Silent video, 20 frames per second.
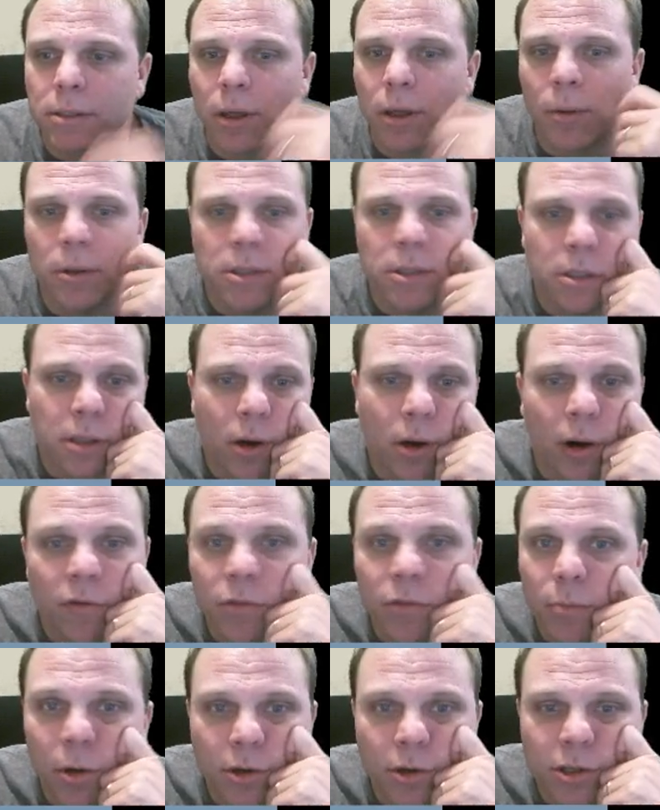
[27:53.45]
So we're just going
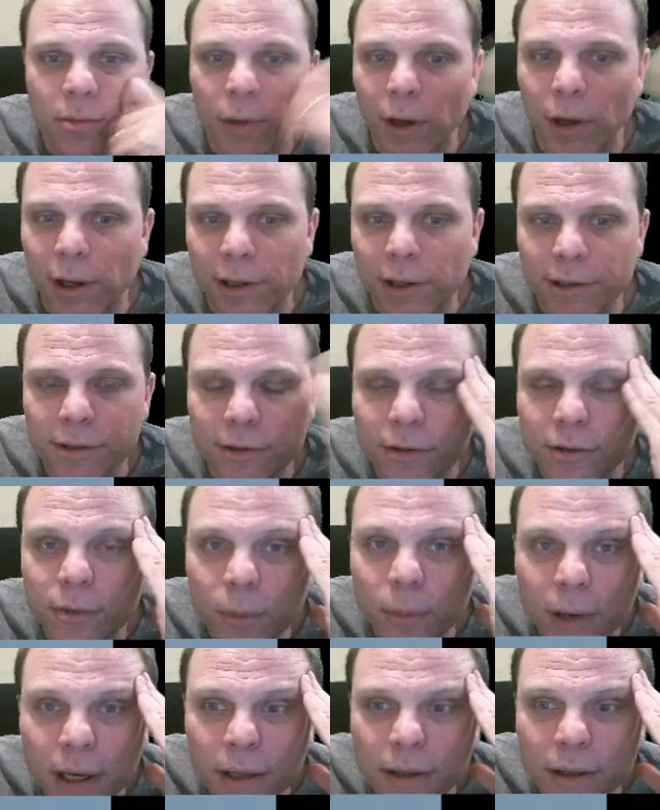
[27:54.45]
from moles to moles.
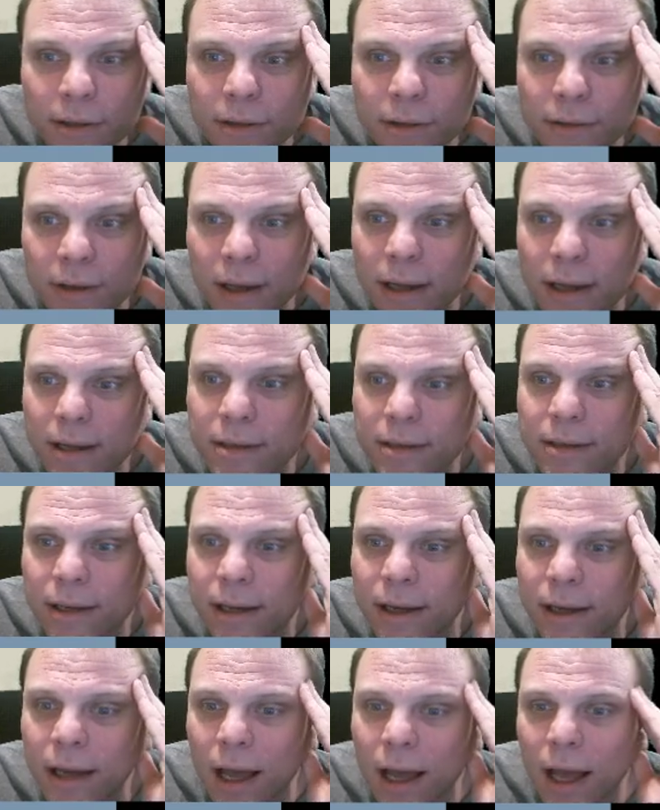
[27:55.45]
Sweet, this is
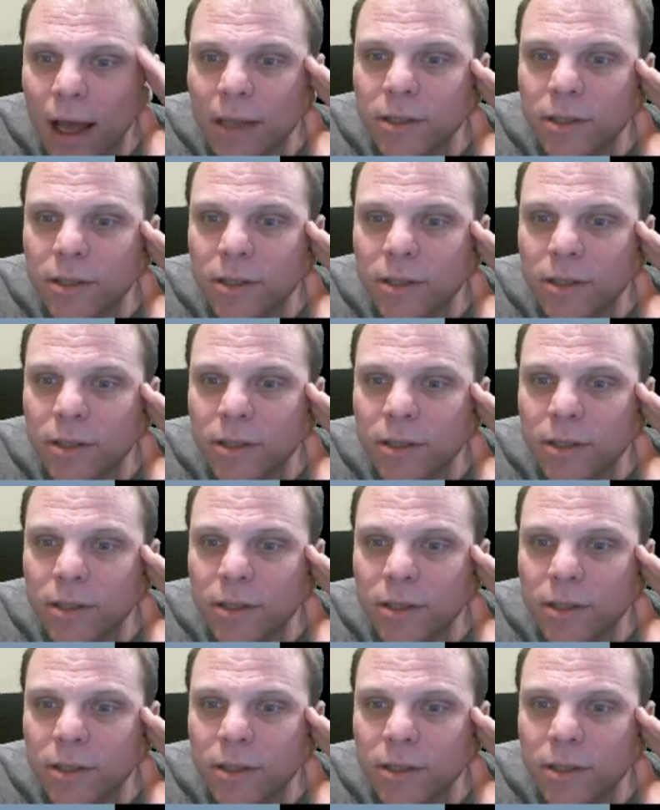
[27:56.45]
easy.